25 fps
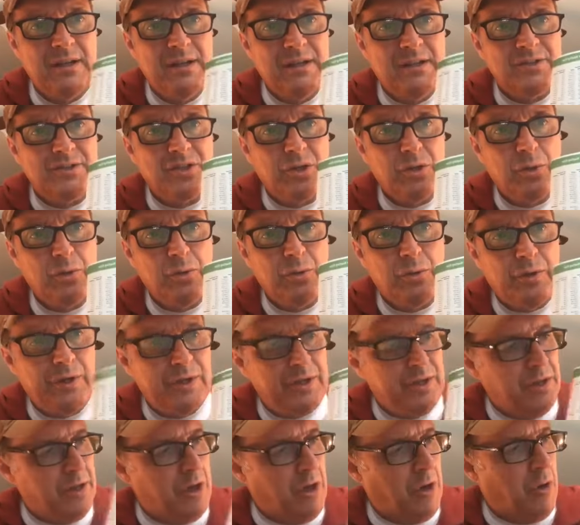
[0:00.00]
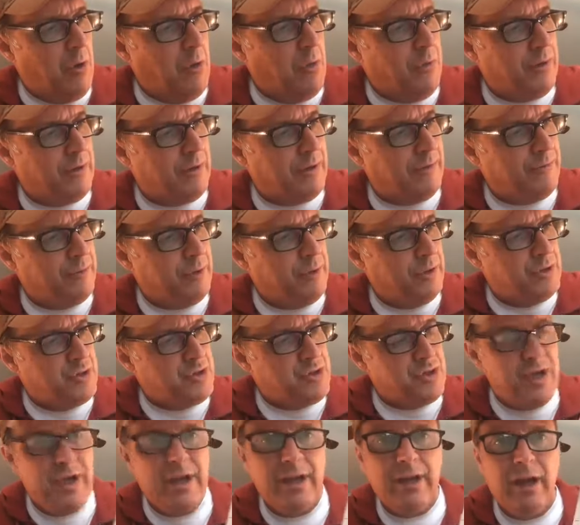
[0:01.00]
So, you know, if you just
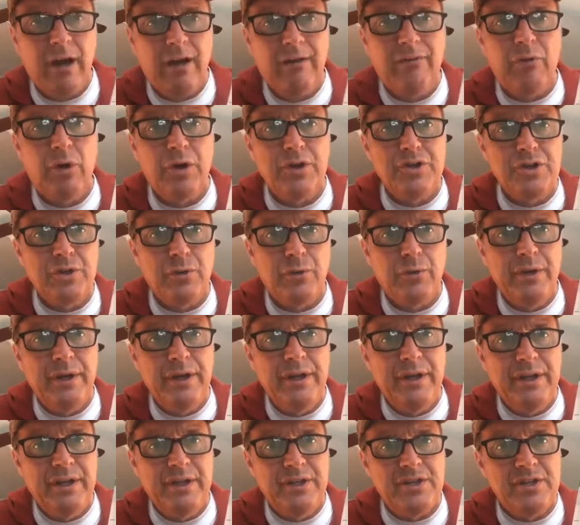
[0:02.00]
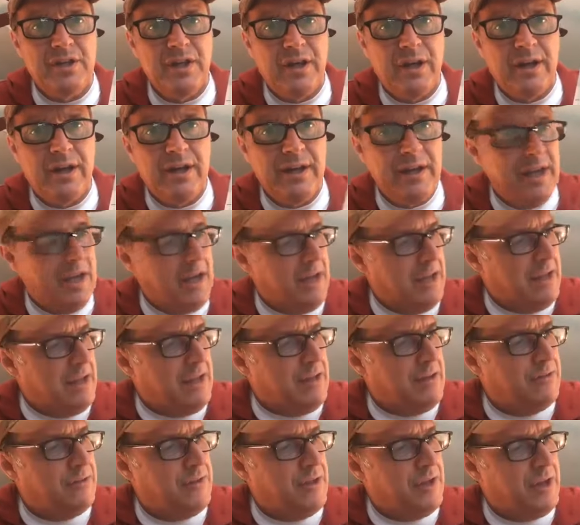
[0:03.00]
check off what you read each day,
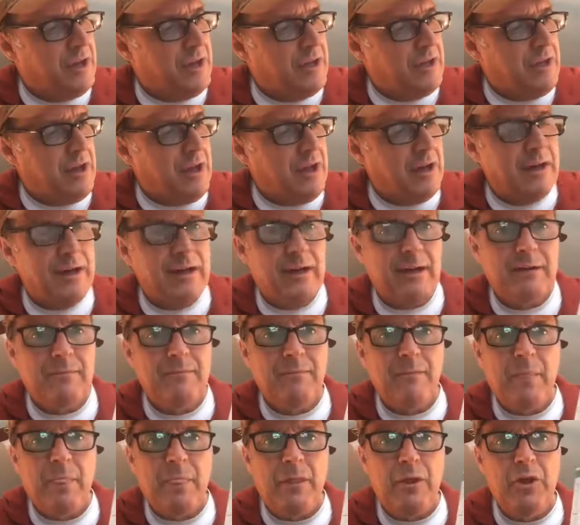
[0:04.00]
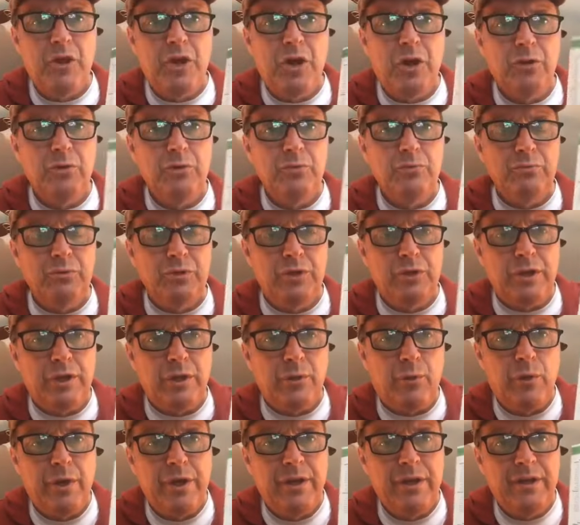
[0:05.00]
then, uh, you know, you
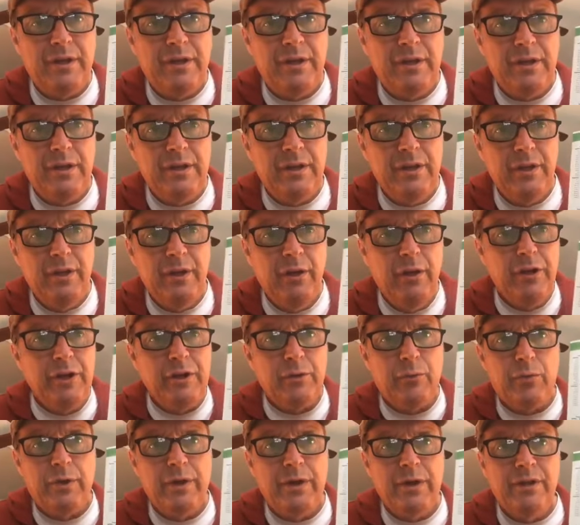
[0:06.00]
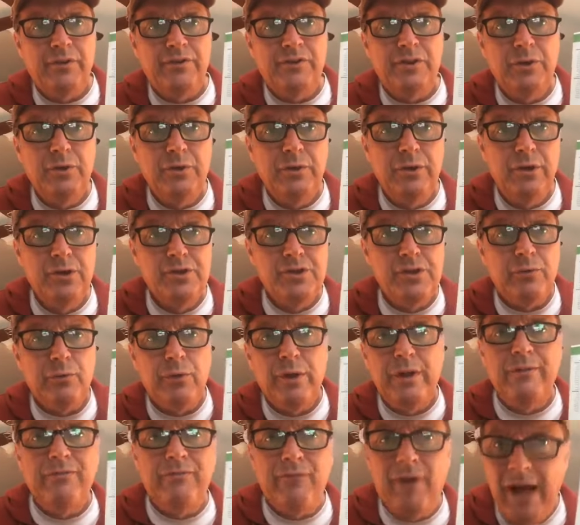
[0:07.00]
can read it in a year, you can read it in two years, you can
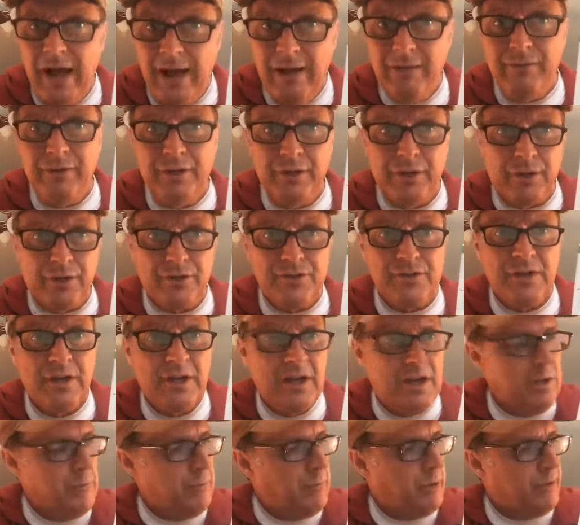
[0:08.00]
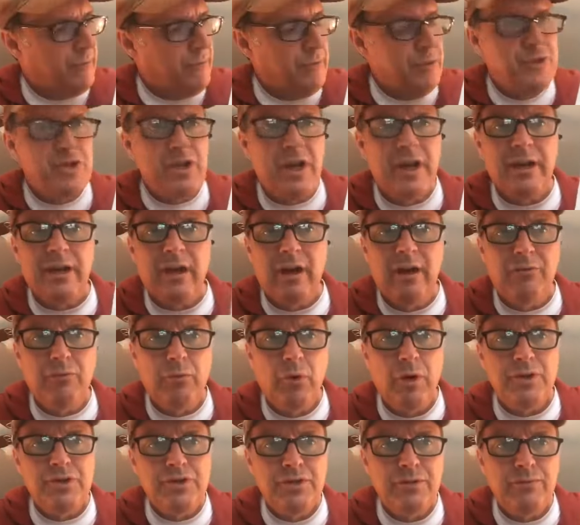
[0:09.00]
read it five years. But if you check off
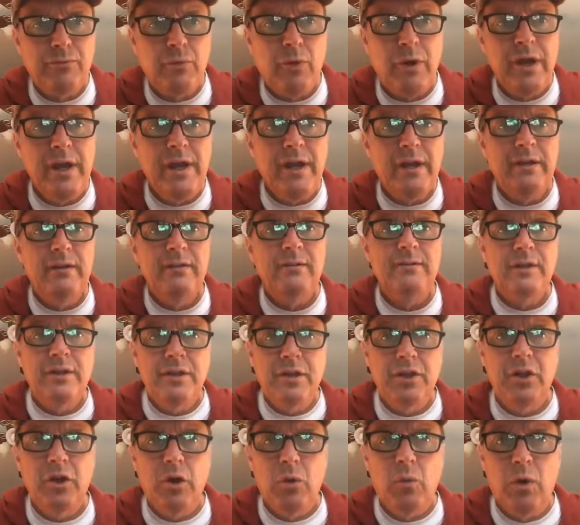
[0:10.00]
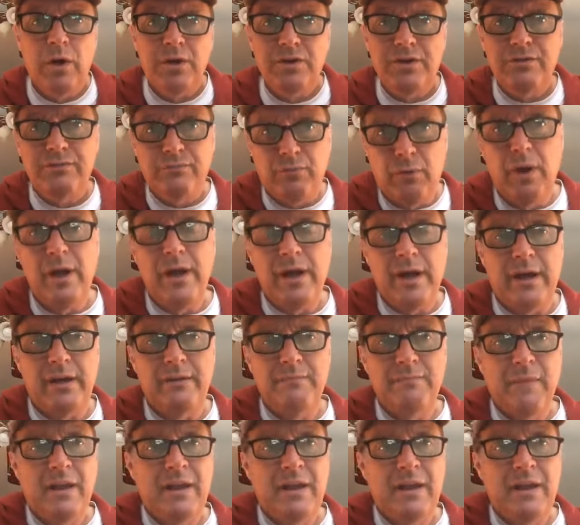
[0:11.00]
what you've read, then you know what you've read.